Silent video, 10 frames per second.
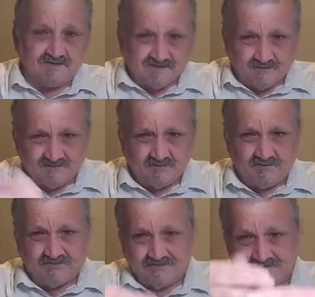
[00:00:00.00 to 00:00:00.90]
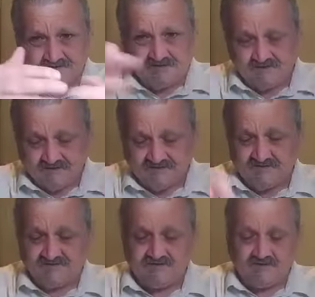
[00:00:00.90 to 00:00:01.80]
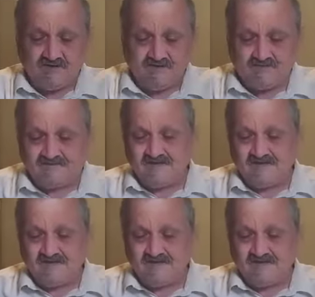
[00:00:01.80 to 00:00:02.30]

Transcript: recipe for it so you can use it as you want.